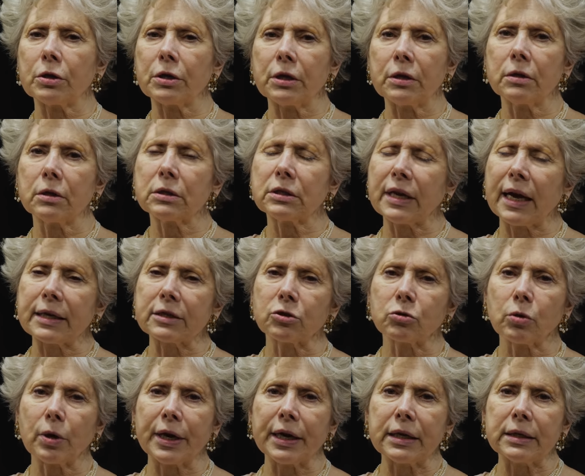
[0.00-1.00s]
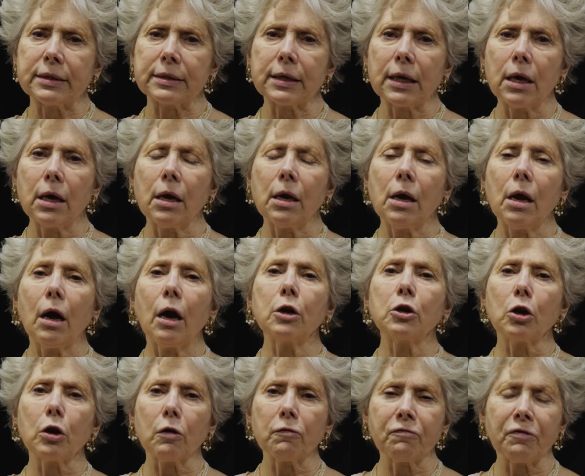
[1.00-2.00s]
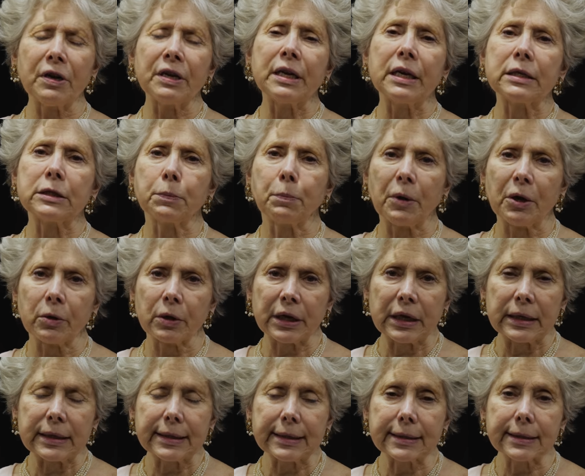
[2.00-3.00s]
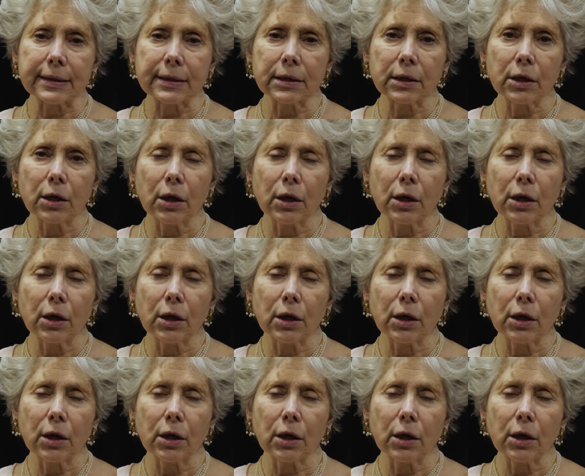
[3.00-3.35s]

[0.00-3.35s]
it in the sex trades, a girlfriend experience,